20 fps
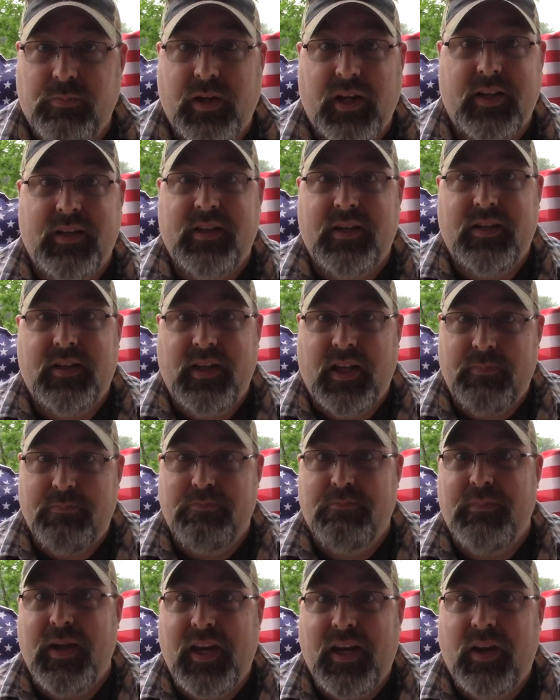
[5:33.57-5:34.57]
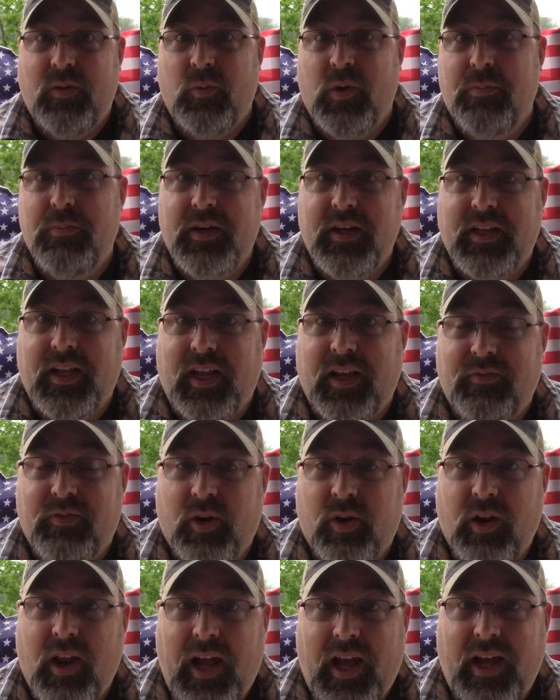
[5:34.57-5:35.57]
but that men and women gave
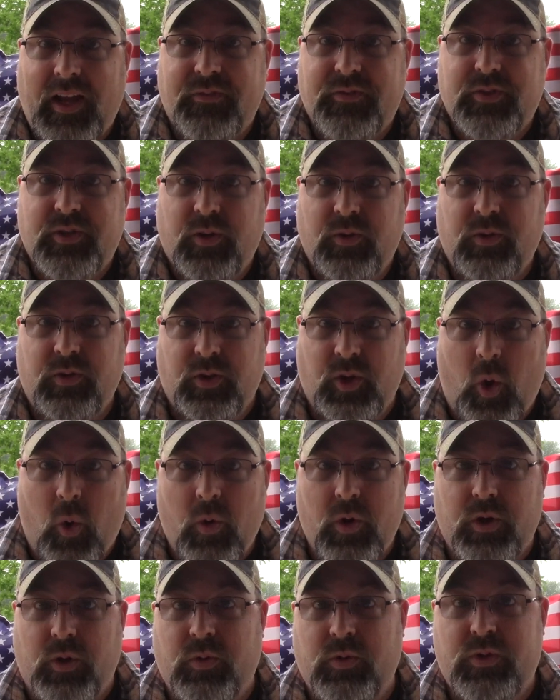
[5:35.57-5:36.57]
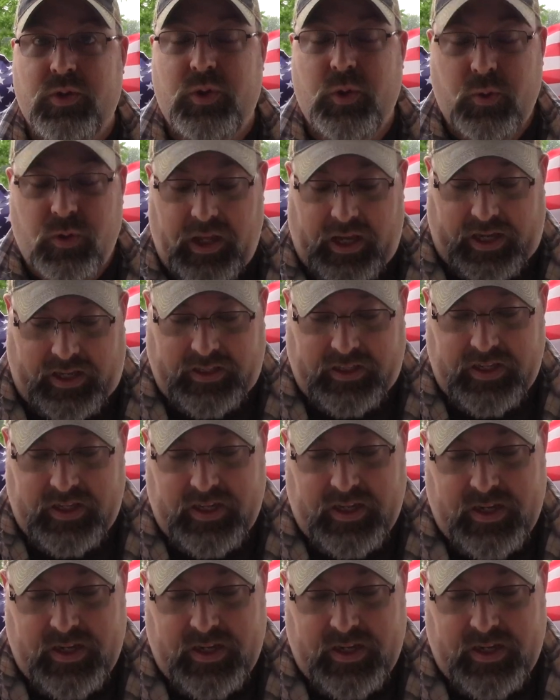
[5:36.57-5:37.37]
their lives. So loyal to that.